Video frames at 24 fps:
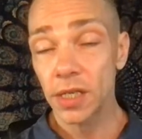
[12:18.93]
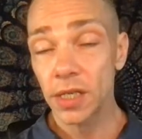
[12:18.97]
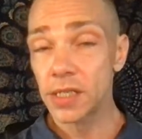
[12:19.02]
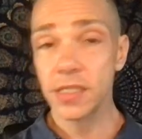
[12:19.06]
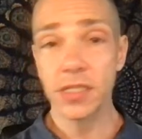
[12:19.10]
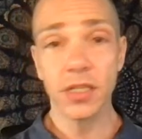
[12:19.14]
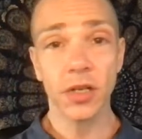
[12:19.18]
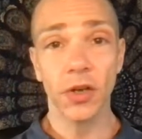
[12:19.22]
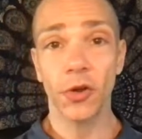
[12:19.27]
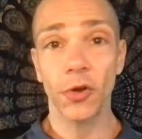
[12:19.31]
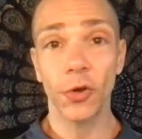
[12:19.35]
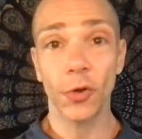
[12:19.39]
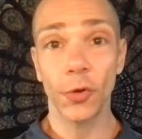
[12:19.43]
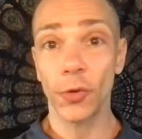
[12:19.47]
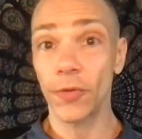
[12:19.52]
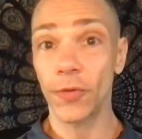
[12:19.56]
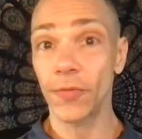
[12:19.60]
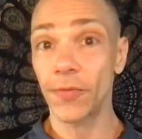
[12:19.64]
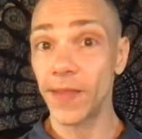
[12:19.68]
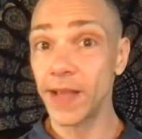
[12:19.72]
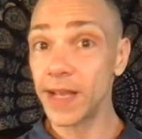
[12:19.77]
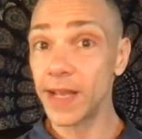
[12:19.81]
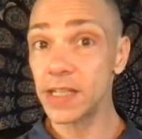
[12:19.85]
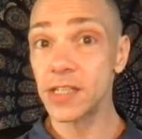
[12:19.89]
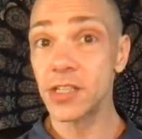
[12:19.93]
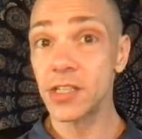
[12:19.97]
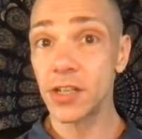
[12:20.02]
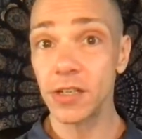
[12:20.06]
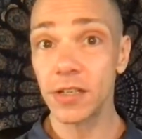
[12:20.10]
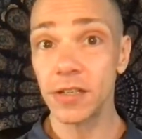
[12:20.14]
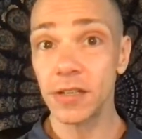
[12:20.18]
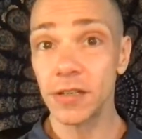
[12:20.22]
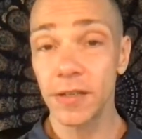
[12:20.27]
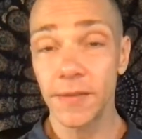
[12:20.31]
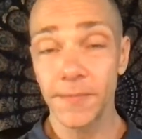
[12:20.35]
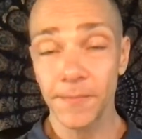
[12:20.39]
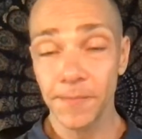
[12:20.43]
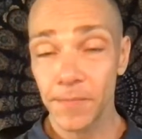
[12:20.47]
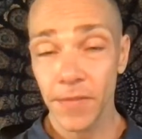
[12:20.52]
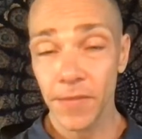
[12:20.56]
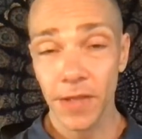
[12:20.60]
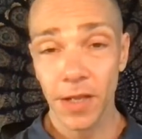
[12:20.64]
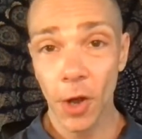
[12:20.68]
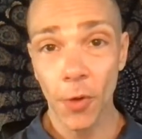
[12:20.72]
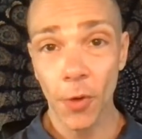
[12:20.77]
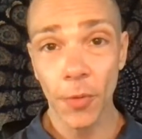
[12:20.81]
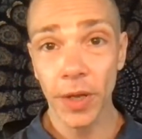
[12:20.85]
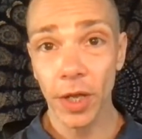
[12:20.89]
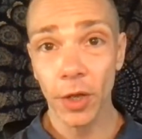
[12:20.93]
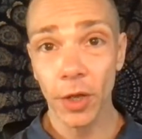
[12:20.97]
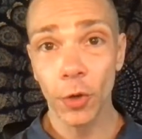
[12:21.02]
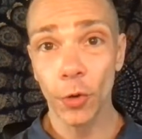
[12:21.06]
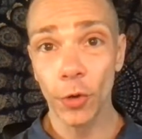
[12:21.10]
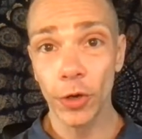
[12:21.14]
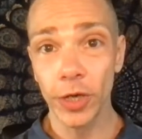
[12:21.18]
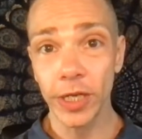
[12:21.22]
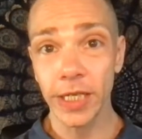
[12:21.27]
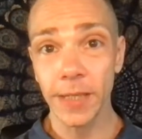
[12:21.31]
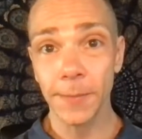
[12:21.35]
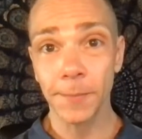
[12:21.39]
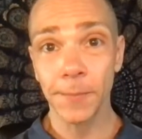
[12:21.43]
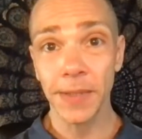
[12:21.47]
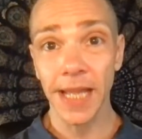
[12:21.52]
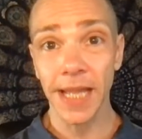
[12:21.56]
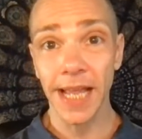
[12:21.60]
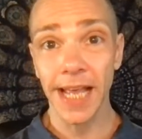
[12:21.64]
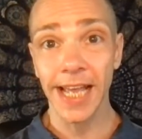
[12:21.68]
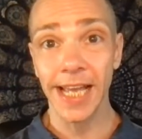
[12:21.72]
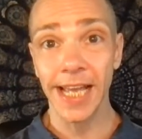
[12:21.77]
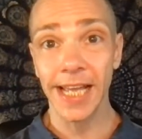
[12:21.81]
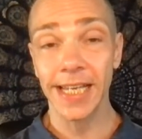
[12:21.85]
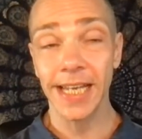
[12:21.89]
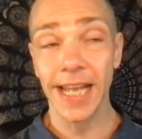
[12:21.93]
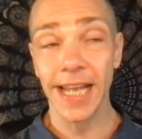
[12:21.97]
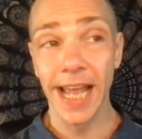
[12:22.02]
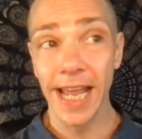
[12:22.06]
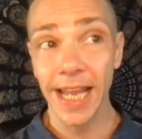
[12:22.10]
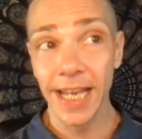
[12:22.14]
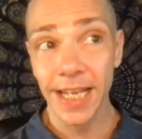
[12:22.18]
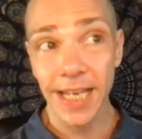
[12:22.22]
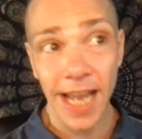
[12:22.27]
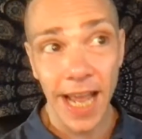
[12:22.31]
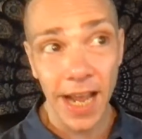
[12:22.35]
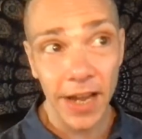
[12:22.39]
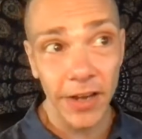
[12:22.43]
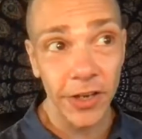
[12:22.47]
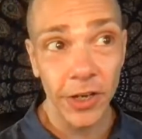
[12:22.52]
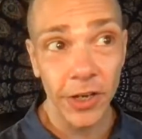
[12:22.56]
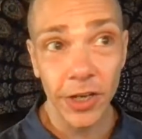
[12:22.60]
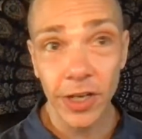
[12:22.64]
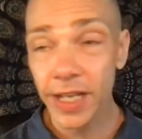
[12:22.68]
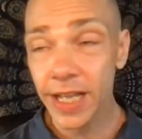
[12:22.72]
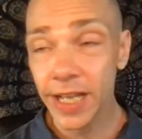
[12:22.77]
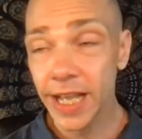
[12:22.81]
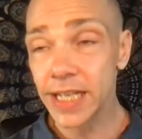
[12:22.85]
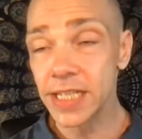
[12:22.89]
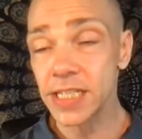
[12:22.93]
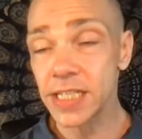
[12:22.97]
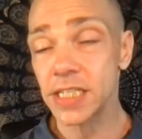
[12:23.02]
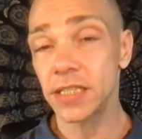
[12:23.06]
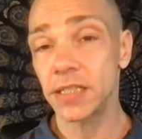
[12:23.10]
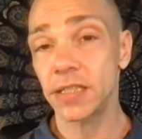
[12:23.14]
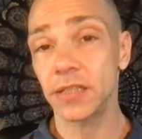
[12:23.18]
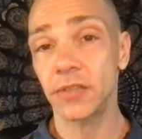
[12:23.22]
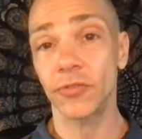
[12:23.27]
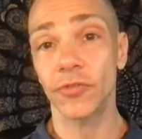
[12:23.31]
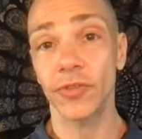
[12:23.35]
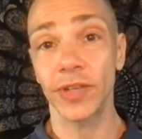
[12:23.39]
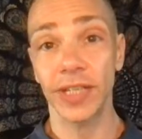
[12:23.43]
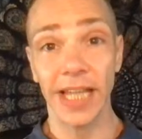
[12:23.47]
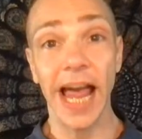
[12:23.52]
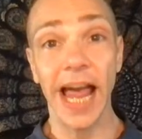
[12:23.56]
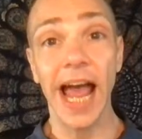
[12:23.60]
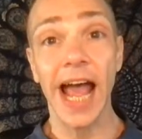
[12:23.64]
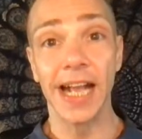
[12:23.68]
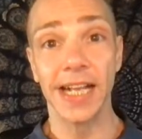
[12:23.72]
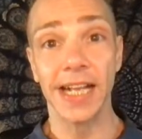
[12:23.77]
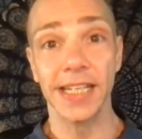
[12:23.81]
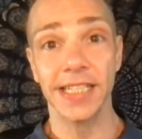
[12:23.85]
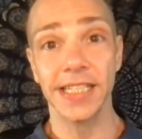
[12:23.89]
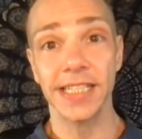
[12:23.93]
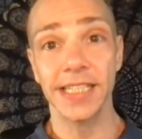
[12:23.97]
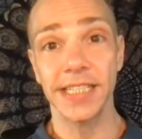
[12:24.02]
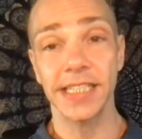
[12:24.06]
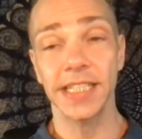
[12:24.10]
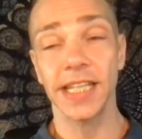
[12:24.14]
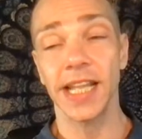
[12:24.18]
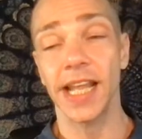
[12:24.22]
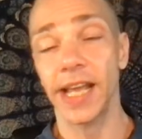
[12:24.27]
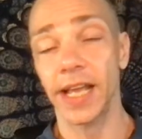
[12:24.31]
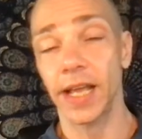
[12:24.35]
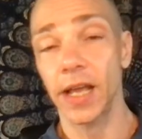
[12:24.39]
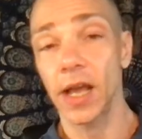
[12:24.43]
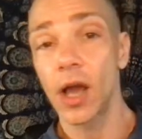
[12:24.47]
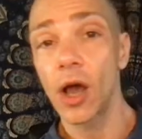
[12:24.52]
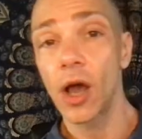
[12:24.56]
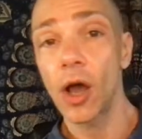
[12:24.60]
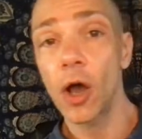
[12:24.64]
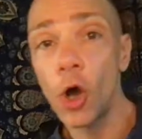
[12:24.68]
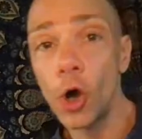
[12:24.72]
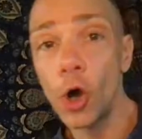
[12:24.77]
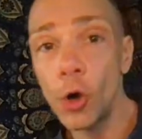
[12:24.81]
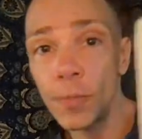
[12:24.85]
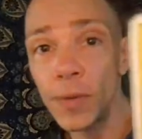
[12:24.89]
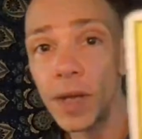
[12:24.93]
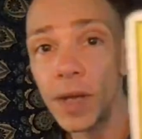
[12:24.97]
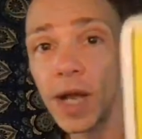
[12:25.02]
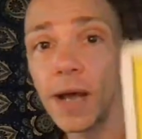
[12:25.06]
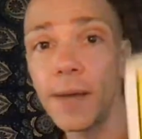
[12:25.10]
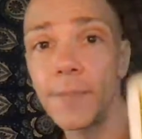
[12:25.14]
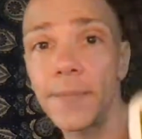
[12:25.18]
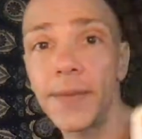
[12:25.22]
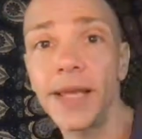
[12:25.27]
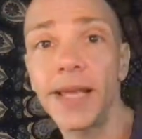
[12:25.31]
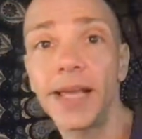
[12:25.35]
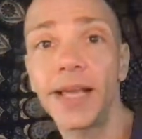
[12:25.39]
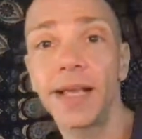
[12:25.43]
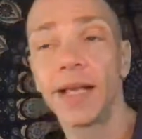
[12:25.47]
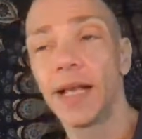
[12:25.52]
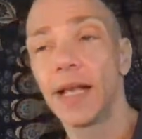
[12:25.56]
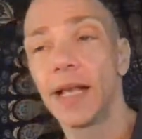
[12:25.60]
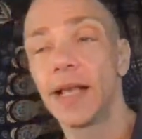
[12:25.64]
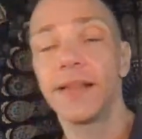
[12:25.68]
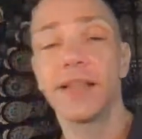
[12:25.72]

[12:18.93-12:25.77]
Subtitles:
So things are going according to plan, and now you're going to get to relax. This is like homecoming.